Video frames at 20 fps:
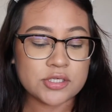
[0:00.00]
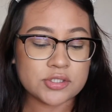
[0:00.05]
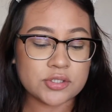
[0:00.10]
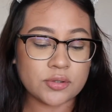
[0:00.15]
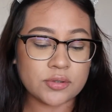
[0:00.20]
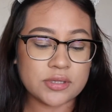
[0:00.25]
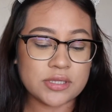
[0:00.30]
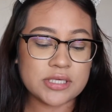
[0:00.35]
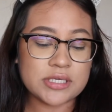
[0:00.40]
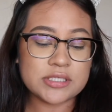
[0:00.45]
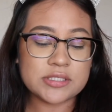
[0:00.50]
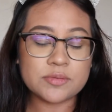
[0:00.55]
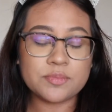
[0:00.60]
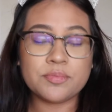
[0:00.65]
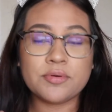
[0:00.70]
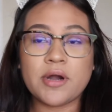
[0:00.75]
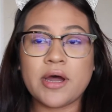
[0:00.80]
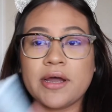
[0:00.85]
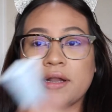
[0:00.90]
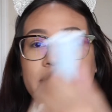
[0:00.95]
So this
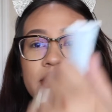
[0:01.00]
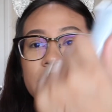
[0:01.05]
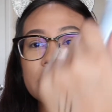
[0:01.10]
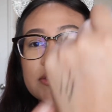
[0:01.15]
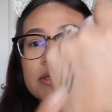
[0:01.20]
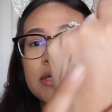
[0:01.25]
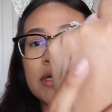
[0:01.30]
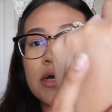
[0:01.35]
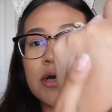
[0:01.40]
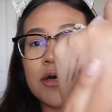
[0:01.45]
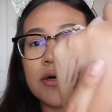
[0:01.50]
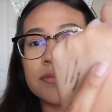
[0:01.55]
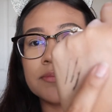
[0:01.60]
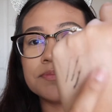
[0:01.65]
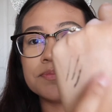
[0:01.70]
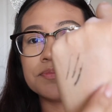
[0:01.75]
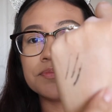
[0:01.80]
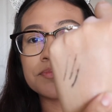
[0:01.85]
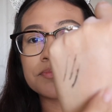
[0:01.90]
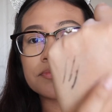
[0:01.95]
product
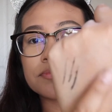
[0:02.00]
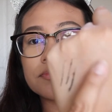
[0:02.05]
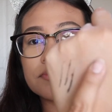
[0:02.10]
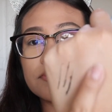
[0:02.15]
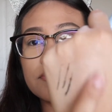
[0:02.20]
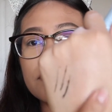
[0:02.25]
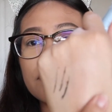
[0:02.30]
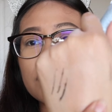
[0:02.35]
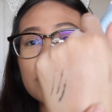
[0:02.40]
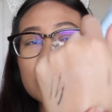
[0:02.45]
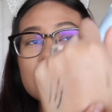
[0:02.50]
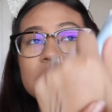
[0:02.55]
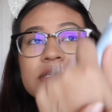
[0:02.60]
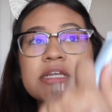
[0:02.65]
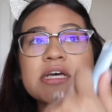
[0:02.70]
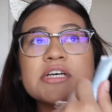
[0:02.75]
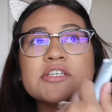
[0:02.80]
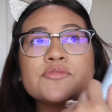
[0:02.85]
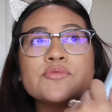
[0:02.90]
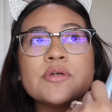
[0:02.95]

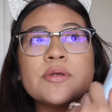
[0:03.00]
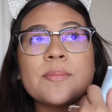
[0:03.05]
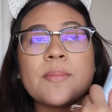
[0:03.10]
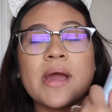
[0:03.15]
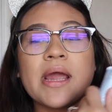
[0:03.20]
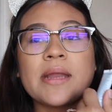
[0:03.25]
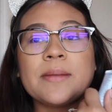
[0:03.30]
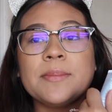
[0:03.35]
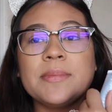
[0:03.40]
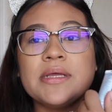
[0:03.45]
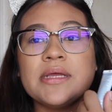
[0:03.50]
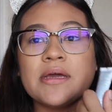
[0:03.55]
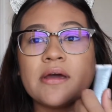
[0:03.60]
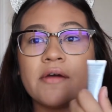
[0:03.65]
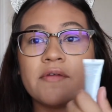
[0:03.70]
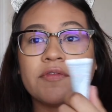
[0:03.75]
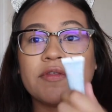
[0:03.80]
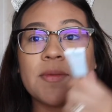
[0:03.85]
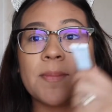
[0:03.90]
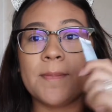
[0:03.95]
does remind me
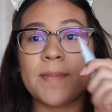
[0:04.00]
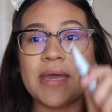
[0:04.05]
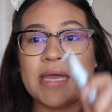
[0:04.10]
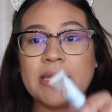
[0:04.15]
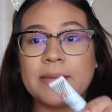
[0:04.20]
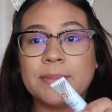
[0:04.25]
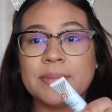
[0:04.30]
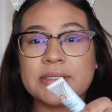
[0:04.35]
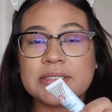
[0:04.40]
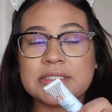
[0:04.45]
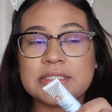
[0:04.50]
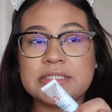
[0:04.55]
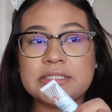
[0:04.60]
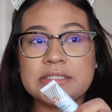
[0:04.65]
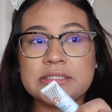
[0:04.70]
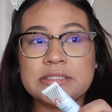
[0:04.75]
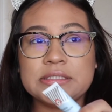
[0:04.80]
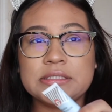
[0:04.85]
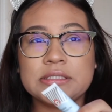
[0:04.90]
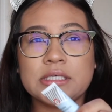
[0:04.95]
of the
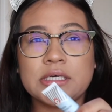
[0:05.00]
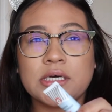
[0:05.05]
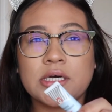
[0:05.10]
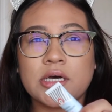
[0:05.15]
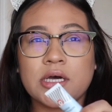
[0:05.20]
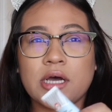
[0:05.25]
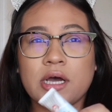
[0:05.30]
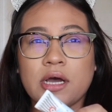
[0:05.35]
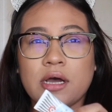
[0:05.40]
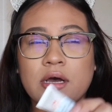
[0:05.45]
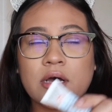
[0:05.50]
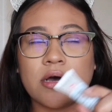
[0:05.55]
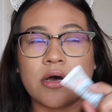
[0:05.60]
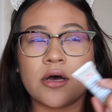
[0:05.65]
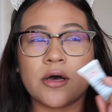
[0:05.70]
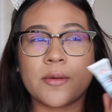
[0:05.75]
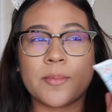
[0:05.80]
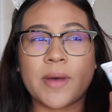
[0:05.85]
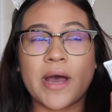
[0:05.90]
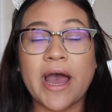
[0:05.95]
Maybelline
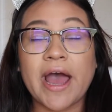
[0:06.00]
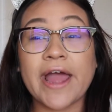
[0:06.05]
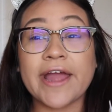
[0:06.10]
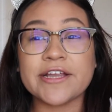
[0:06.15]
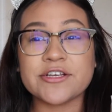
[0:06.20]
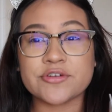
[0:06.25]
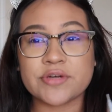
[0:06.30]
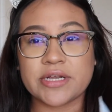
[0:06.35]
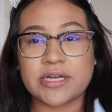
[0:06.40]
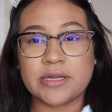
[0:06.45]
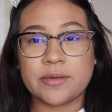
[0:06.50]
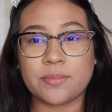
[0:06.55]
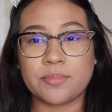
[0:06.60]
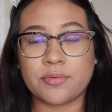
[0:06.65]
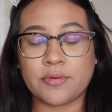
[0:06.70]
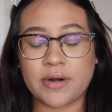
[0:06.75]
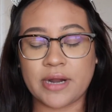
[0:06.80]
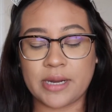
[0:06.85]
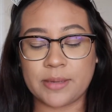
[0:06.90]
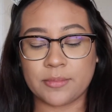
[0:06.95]
hydrating
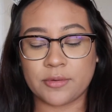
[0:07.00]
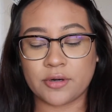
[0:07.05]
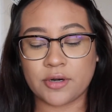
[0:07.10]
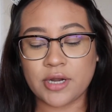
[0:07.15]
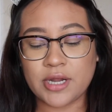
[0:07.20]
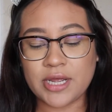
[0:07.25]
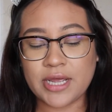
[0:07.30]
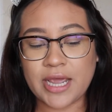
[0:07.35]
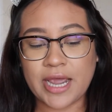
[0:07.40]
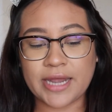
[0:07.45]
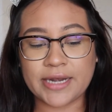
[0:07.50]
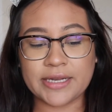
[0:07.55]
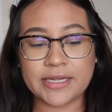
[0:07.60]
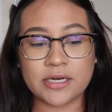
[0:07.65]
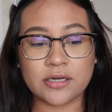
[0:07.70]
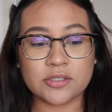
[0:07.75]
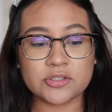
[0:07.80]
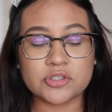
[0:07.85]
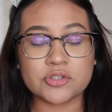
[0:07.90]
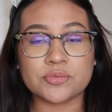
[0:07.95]
primer. I did
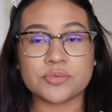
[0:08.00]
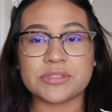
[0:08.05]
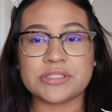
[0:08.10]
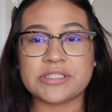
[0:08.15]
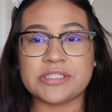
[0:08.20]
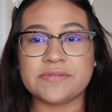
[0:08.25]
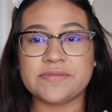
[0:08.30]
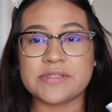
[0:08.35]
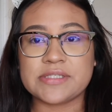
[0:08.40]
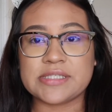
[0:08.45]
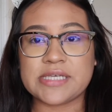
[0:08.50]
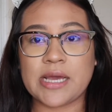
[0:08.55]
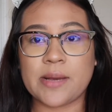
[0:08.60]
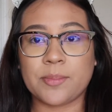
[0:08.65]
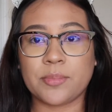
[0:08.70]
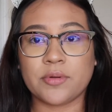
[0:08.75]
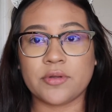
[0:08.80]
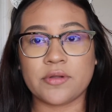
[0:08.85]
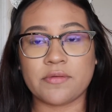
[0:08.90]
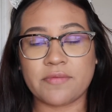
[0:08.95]
also receive a
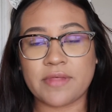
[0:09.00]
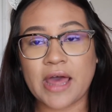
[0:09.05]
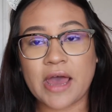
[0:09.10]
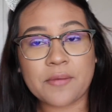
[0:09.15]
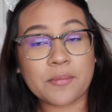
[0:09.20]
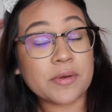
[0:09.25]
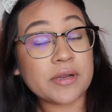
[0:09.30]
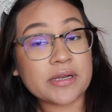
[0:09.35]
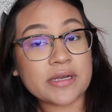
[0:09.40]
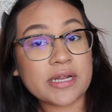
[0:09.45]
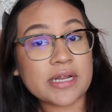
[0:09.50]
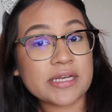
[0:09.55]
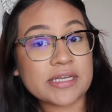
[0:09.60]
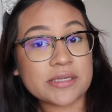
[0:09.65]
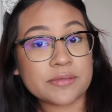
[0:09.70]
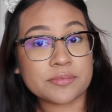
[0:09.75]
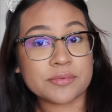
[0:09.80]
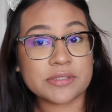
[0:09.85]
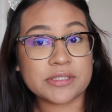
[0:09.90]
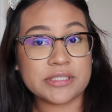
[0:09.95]
sample of that one and I
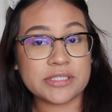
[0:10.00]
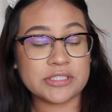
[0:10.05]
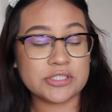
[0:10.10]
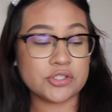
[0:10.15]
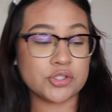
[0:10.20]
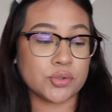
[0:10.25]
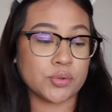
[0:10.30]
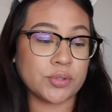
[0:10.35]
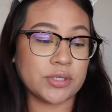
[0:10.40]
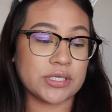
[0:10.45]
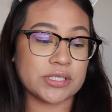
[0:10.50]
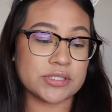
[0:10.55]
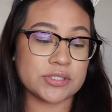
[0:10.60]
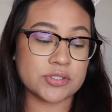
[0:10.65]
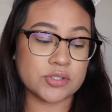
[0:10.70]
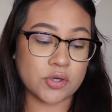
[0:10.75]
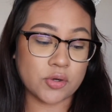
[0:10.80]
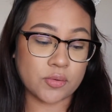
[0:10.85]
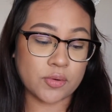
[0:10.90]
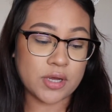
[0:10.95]
did really enjoy it.
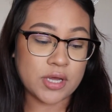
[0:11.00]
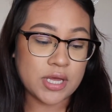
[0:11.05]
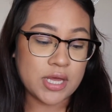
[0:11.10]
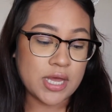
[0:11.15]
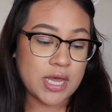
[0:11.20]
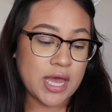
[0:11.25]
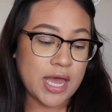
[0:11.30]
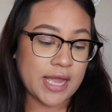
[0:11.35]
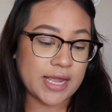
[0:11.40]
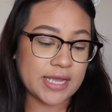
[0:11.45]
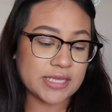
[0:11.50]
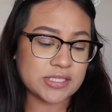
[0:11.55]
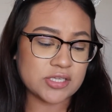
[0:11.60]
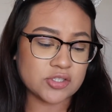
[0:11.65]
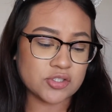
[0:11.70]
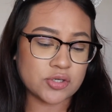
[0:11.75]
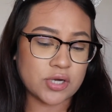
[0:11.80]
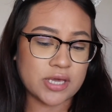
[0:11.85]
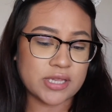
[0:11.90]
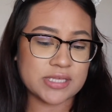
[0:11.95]
So I guess
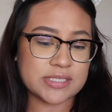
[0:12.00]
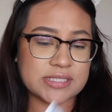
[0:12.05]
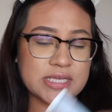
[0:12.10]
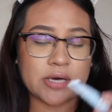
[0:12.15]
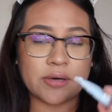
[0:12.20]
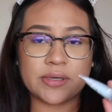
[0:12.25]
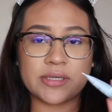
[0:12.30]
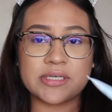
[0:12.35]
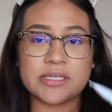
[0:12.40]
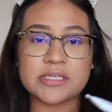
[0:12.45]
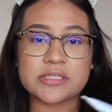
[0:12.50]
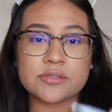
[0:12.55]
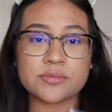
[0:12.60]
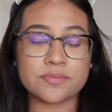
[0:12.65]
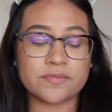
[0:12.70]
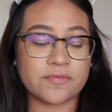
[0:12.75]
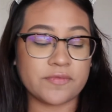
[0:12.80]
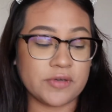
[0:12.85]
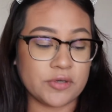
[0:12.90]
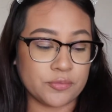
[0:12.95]
I'll try this out. It does
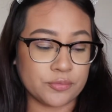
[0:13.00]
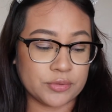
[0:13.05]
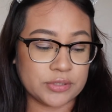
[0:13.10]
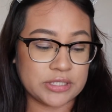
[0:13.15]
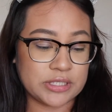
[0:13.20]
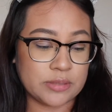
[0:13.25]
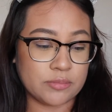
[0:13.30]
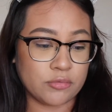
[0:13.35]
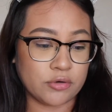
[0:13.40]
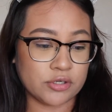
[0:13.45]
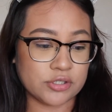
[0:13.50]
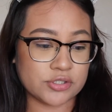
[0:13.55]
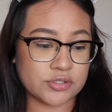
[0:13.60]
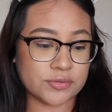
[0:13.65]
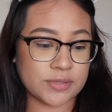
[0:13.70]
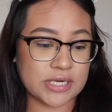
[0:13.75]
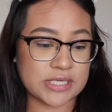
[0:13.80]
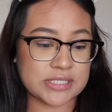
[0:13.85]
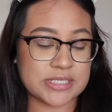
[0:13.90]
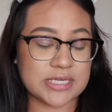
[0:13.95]
feel really
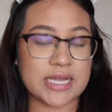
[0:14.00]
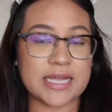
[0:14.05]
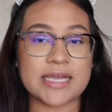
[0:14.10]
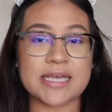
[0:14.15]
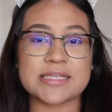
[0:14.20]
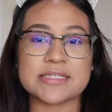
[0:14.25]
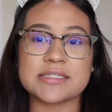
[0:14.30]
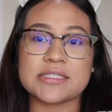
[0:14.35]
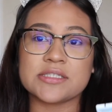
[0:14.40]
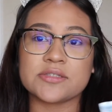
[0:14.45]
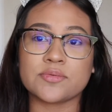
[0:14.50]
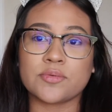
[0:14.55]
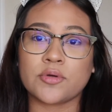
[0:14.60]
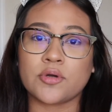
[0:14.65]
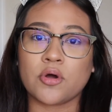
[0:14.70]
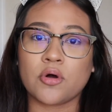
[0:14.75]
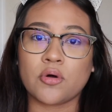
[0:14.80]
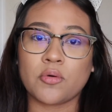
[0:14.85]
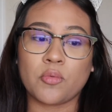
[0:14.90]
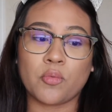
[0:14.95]
moisturizing. I guess this
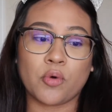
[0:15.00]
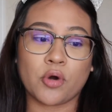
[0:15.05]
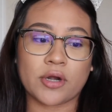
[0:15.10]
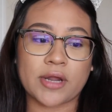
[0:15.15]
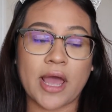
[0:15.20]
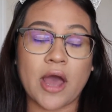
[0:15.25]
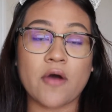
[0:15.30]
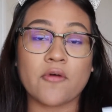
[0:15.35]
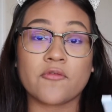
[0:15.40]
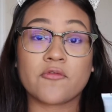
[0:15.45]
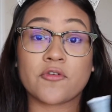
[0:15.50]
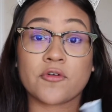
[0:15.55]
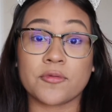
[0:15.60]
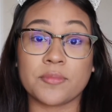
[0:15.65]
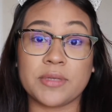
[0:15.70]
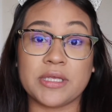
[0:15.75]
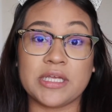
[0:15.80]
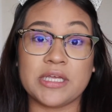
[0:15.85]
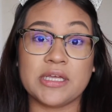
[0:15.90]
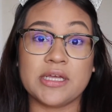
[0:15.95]
would work out for
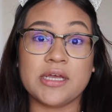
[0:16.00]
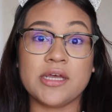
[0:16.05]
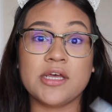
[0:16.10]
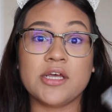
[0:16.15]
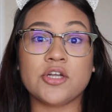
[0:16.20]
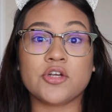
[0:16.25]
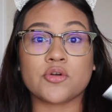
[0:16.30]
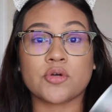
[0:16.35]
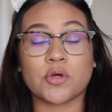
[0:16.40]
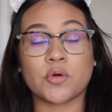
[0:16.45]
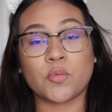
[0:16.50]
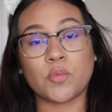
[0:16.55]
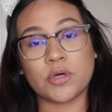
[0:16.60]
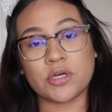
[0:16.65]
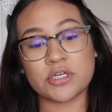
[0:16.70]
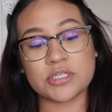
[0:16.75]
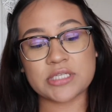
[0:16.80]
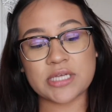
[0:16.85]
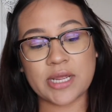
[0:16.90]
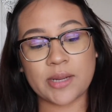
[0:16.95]
me during
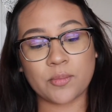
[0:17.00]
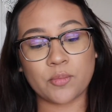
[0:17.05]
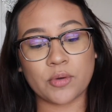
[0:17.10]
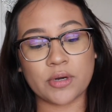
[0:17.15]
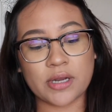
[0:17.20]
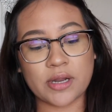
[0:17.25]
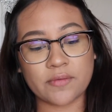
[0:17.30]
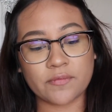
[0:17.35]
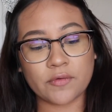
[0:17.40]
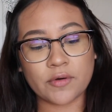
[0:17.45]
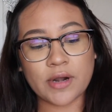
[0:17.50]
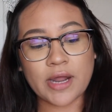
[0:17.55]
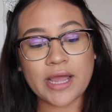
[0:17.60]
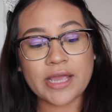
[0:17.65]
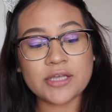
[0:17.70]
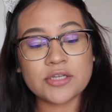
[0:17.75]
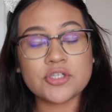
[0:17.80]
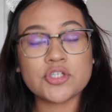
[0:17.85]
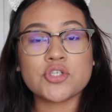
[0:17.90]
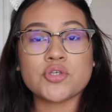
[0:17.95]
wintertime whenever
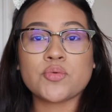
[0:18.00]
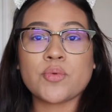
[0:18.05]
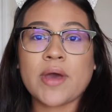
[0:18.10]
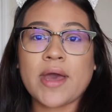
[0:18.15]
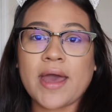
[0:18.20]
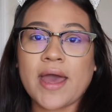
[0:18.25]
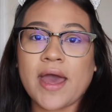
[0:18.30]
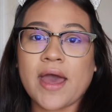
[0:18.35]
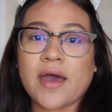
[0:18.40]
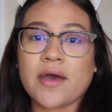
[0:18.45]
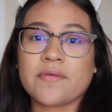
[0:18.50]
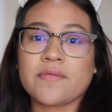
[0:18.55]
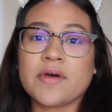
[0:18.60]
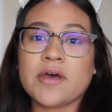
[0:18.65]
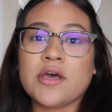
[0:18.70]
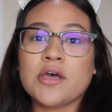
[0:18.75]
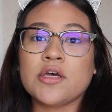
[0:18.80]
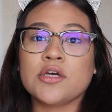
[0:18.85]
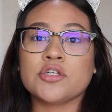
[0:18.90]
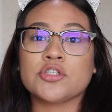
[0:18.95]
I do have
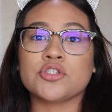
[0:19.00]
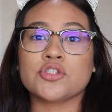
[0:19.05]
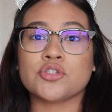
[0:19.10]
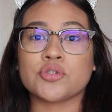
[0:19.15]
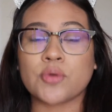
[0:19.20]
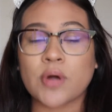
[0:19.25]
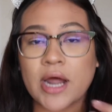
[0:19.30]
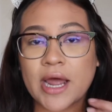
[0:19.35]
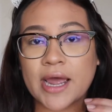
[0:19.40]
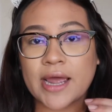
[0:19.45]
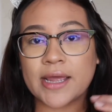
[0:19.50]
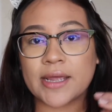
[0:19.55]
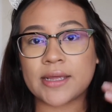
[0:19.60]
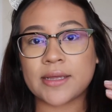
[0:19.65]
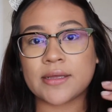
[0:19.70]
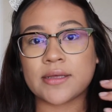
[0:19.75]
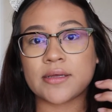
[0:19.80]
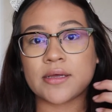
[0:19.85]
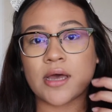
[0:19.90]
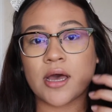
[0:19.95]

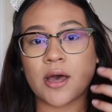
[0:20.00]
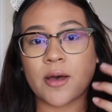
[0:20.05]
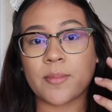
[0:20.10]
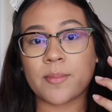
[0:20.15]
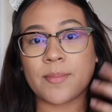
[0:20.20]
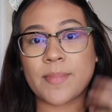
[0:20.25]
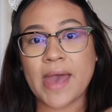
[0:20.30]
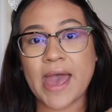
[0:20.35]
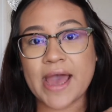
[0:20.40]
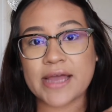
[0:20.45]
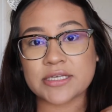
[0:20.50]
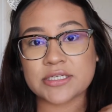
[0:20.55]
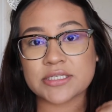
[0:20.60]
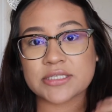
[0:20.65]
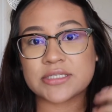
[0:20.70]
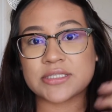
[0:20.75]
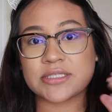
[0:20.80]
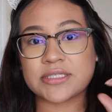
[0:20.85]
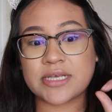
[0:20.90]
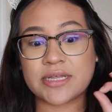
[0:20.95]
dry
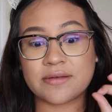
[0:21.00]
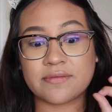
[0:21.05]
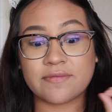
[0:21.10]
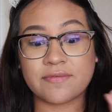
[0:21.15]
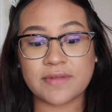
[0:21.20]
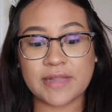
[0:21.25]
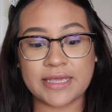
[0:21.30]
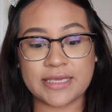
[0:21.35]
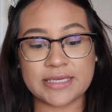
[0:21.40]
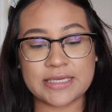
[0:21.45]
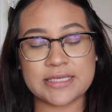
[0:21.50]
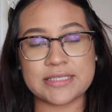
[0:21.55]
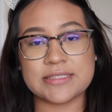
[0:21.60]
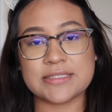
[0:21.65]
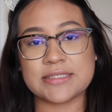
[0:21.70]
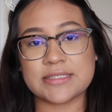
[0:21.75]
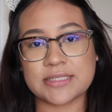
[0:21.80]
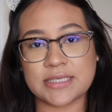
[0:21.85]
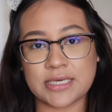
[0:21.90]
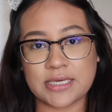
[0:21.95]
patches and flaky
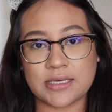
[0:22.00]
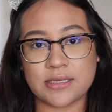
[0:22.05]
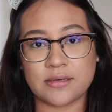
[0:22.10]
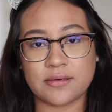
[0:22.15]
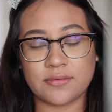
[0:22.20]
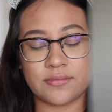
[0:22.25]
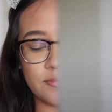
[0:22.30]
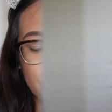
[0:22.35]
skin.